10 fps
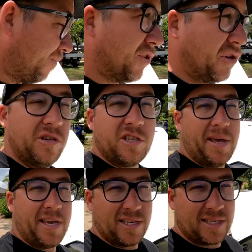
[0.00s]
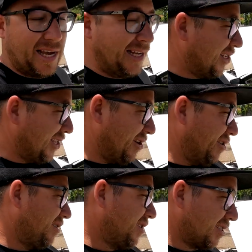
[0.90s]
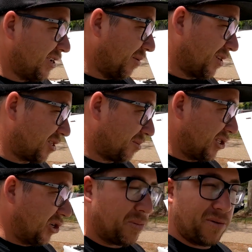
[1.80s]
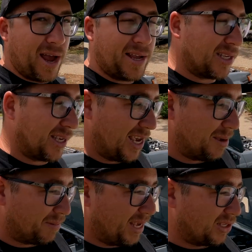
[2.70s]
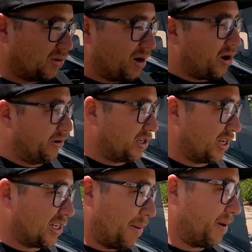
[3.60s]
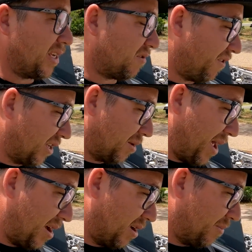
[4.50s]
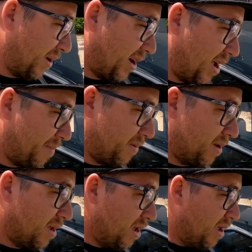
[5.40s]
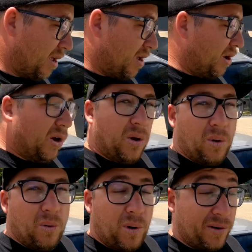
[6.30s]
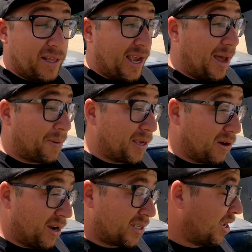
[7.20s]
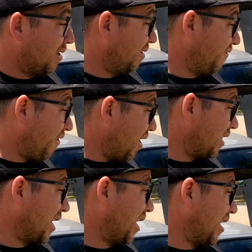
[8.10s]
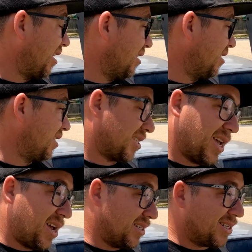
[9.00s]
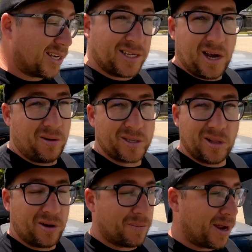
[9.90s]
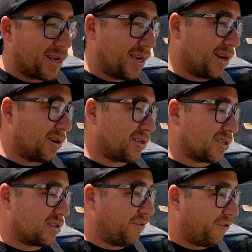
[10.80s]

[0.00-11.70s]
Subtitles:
new speakers into those, it would just be super rad to keep that sort of OG Japanese feel about it. But we're really happy, guys. Finally here. This car doesn't owe us a lot of money. It owes us a